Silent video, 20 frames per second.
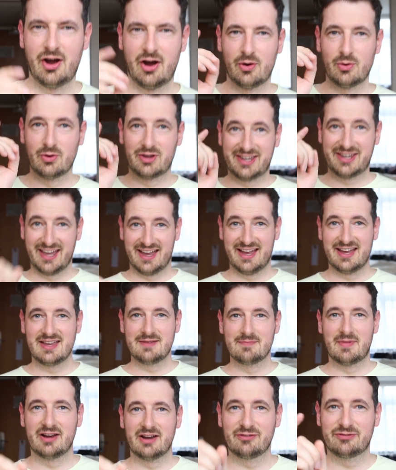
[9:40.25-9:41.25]

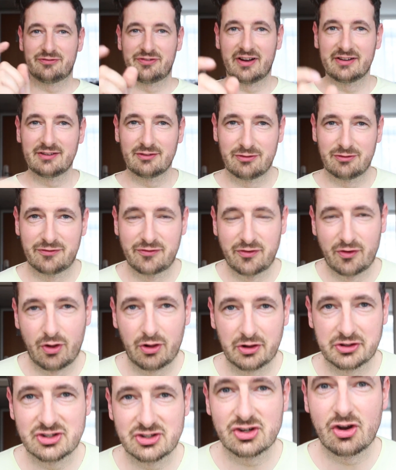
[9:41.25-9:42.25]
Okay, my final
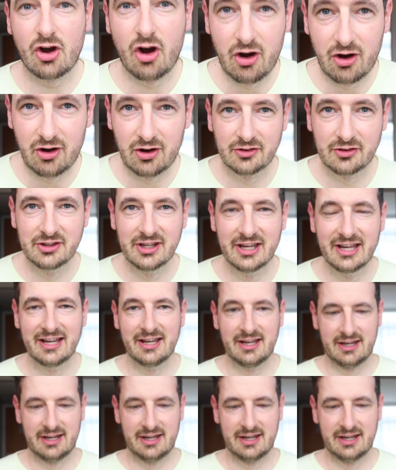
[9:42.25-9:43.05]
thoughts on